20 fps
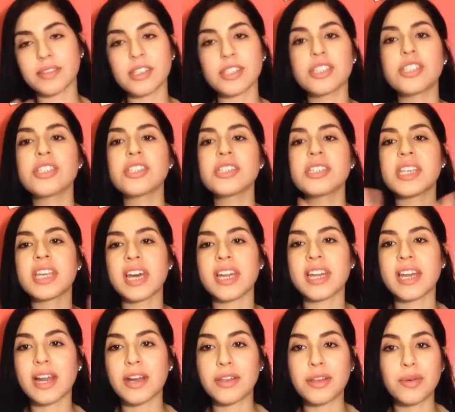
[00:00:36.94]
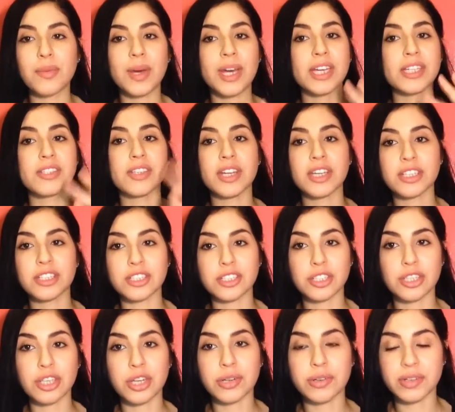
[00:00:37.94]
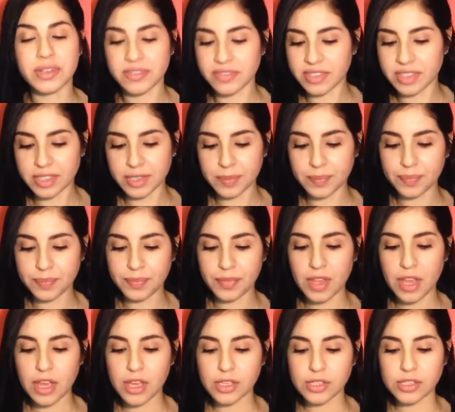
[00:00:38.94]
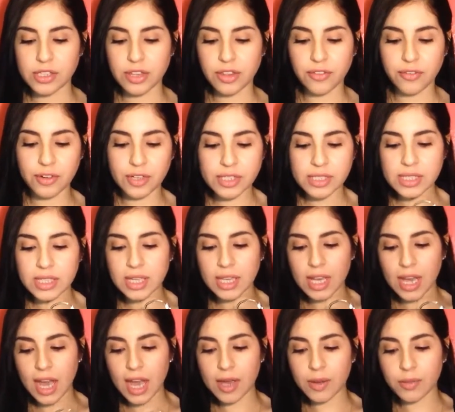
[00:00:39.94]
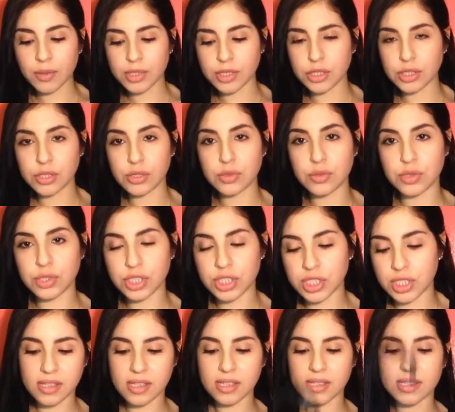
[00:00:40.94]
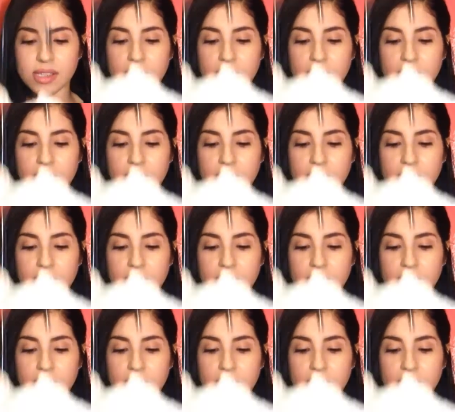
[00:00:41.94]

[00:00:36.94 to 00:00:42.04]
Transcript: just to get it out of the way so I can just throw it over there. So the first thing I want to share is